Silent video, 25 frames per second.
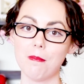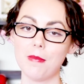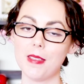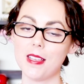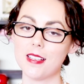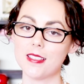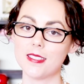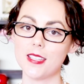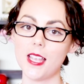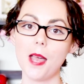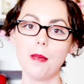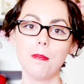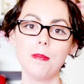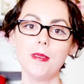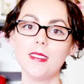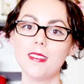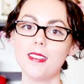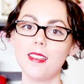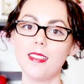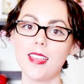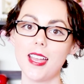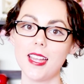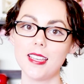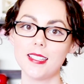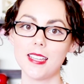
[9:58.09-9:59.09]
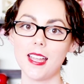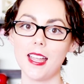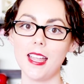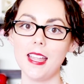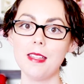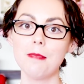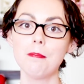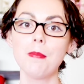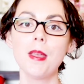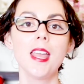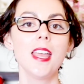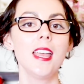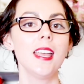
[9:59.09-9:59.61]
because up until that
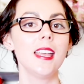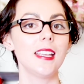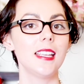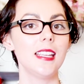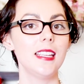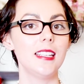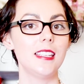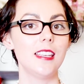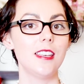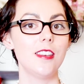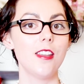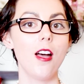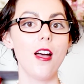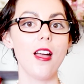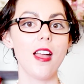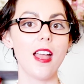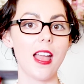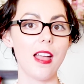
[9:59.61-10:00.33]
time, he did not